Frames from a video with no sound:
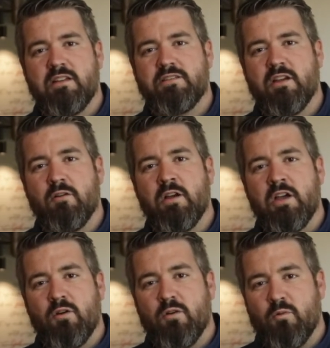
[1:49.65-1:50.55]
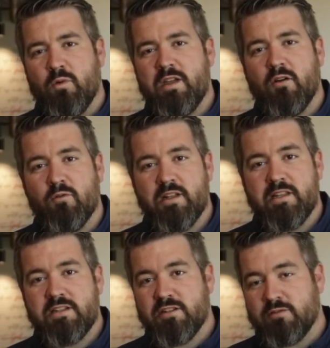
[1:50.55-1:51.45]
So we are
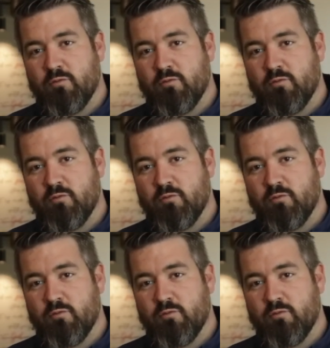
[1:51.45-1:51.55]
really just